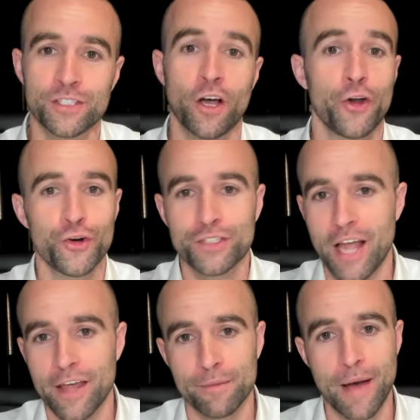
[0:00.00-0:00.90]
is
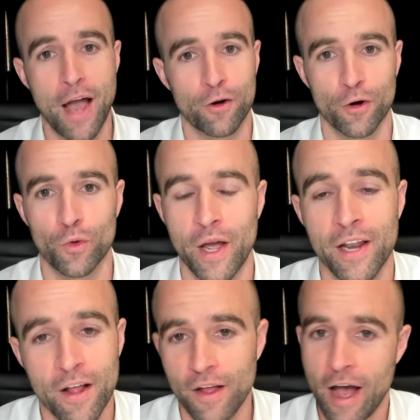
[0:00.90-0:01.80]
understand the macro,
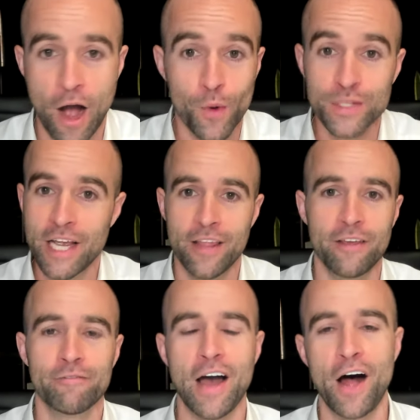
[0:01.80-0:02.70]
right? How is
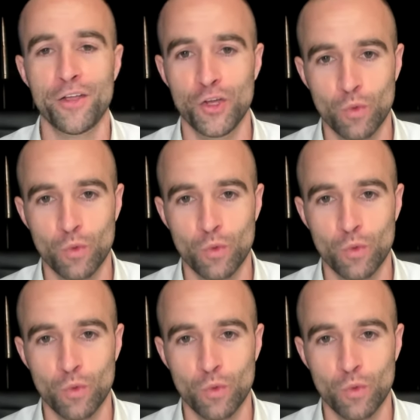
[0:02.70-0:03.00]
anything valued?